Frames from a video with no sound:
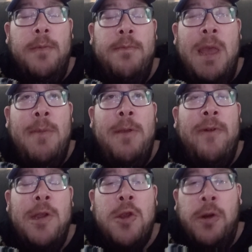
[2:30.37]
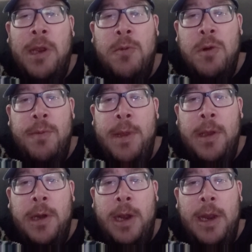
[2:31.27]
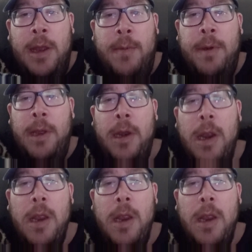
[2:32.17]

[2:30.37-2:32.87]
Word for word: maybe redshirting him wouldn't be a good idea, but